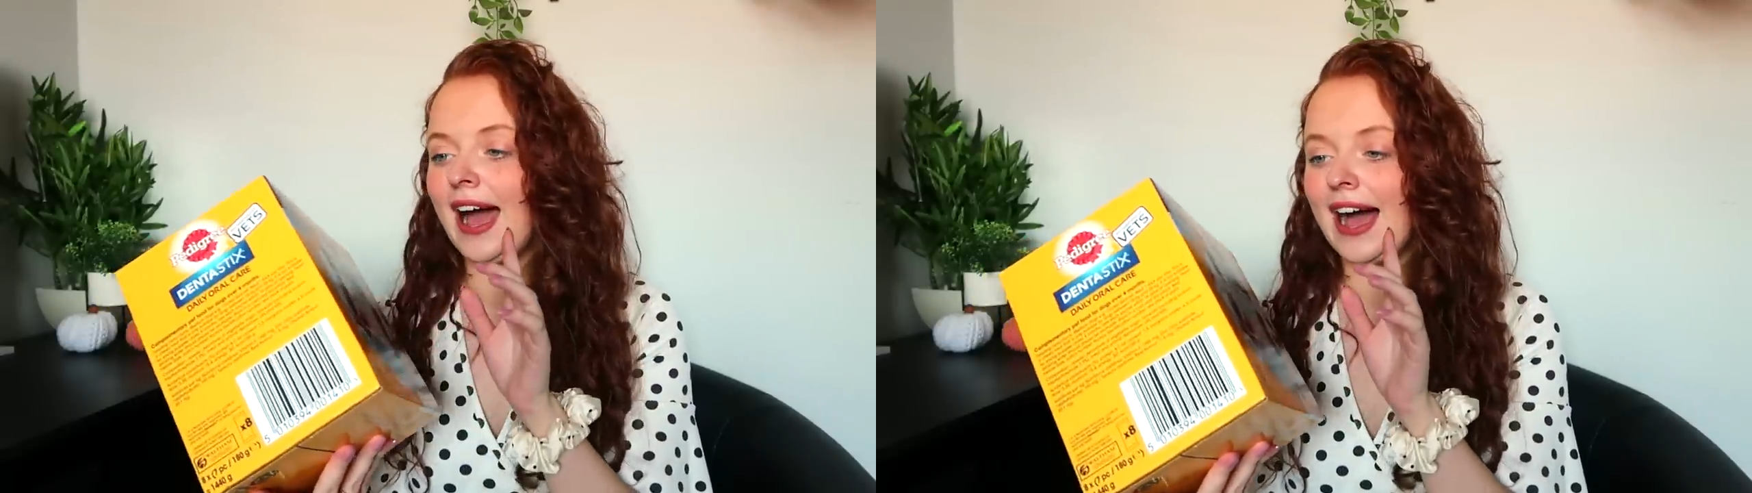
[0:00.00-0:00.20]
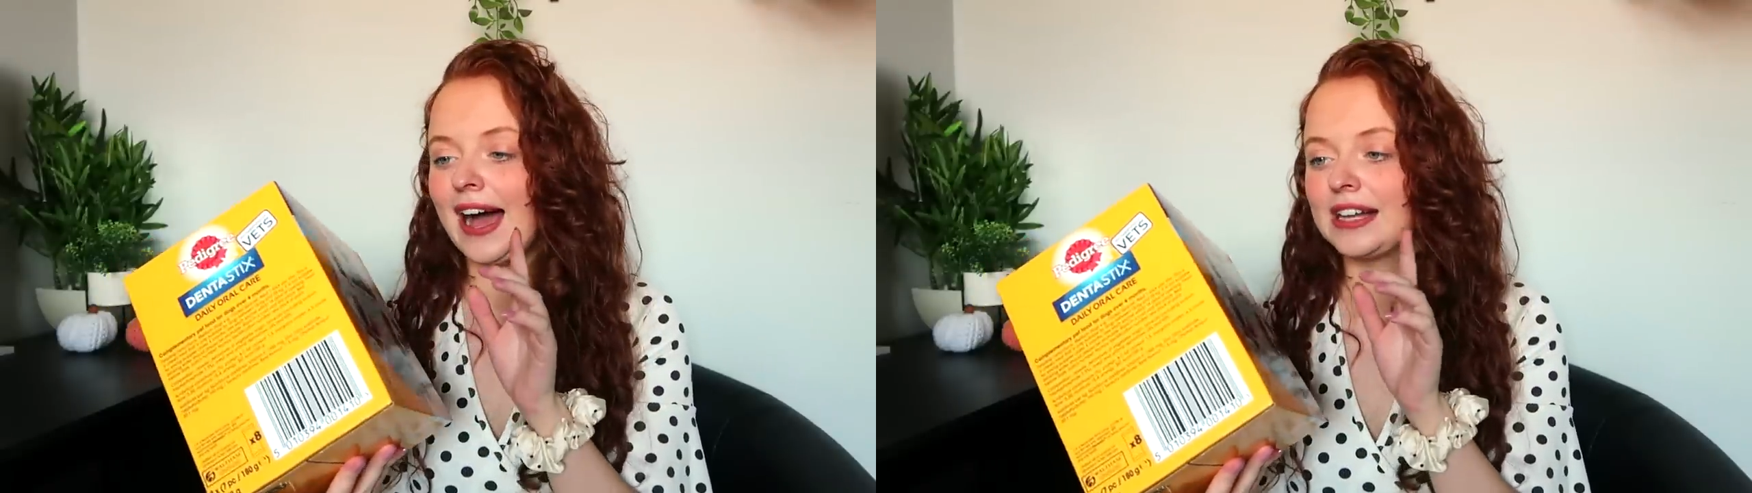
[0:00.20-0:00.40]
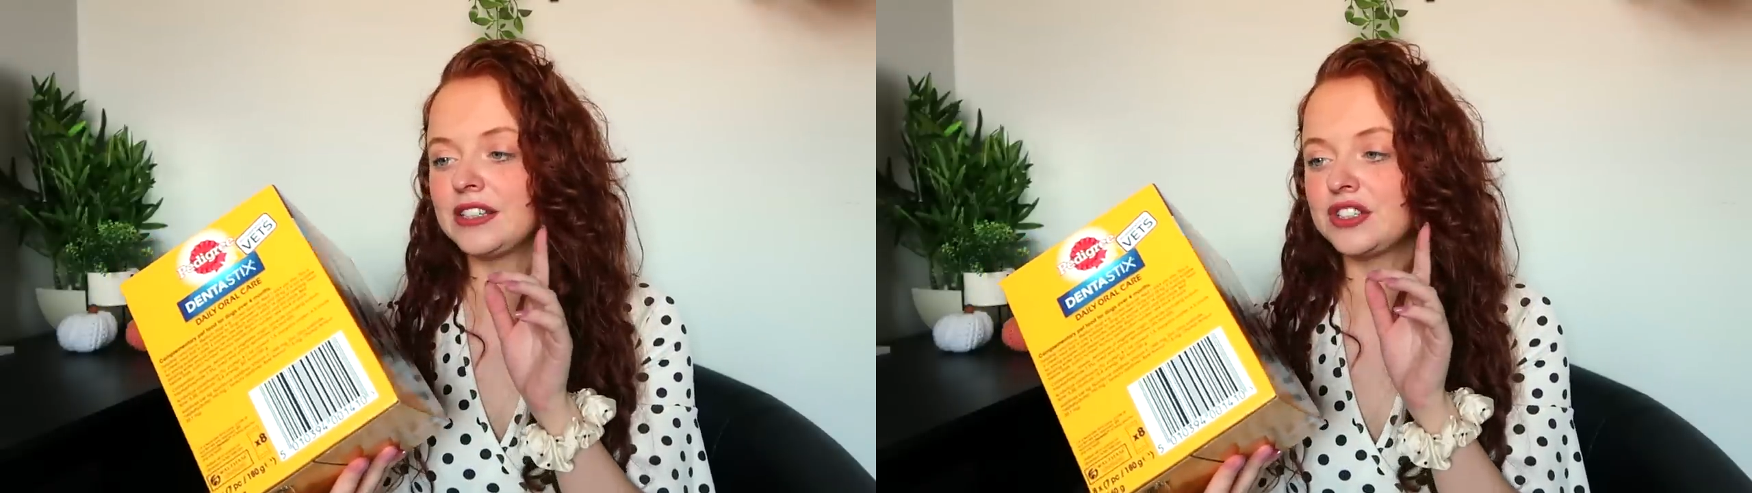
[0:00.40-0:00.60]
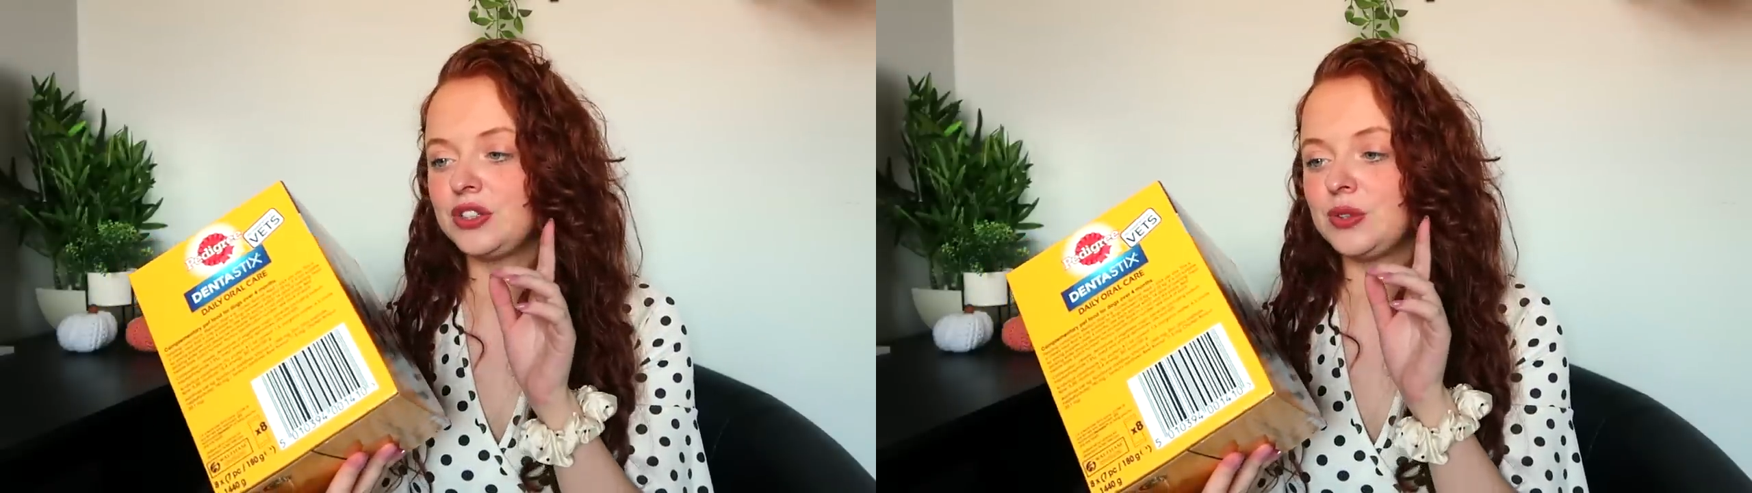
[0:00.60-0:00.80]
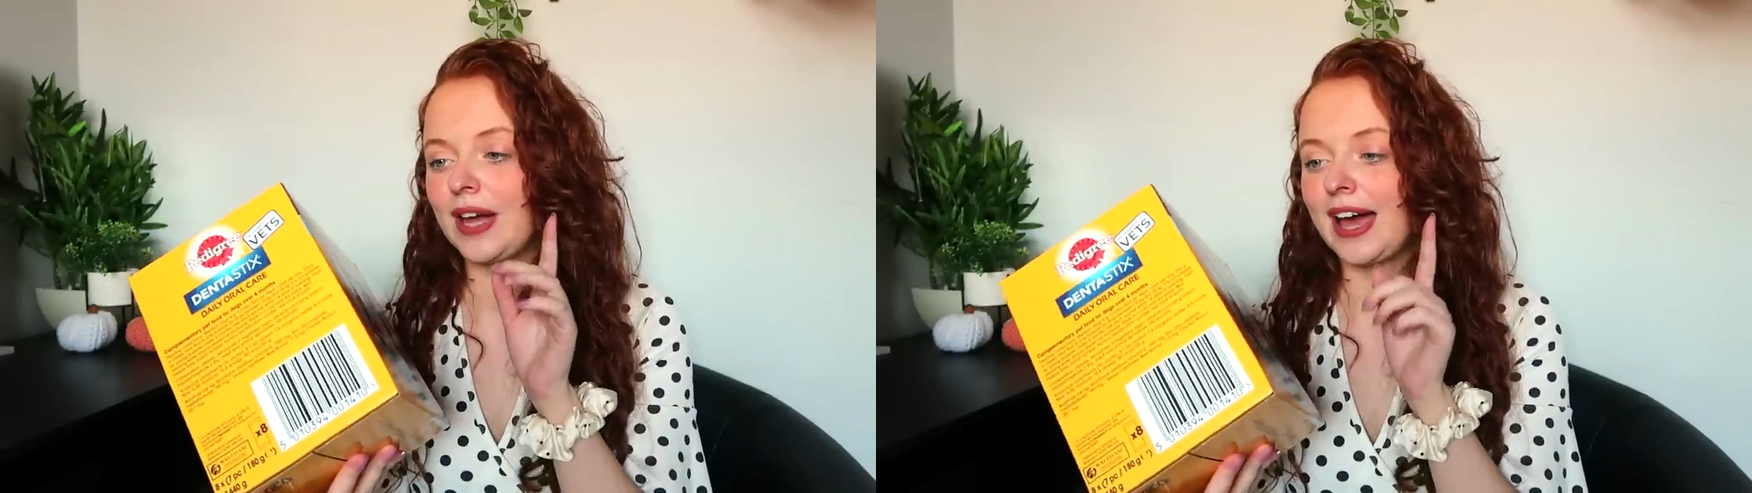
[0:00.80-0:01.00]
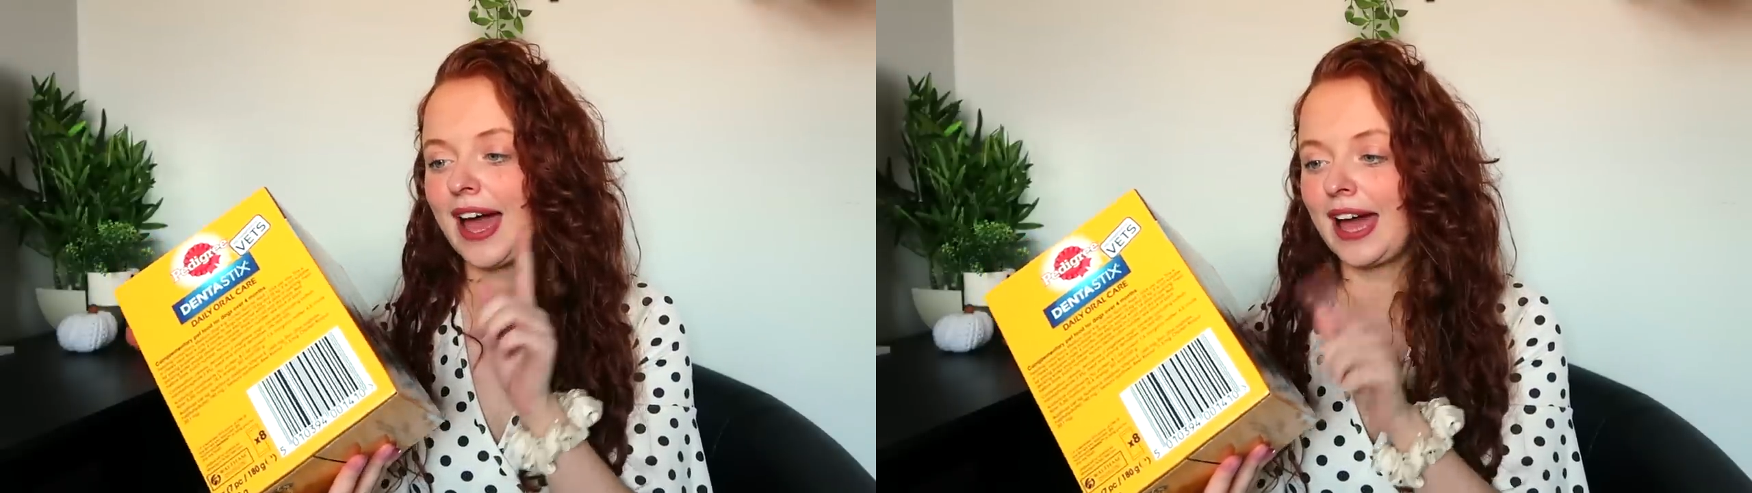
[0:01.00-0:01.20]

and you get